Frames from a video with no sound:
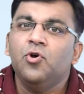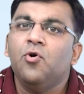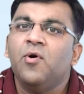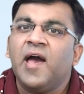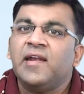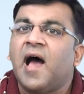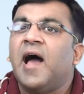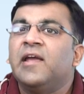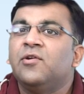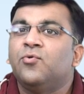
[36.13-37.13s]
know, and
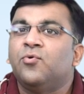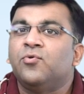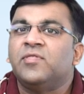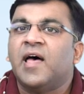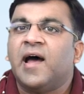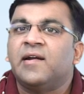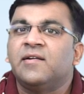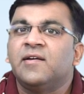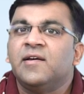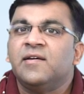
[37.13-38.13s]
I know that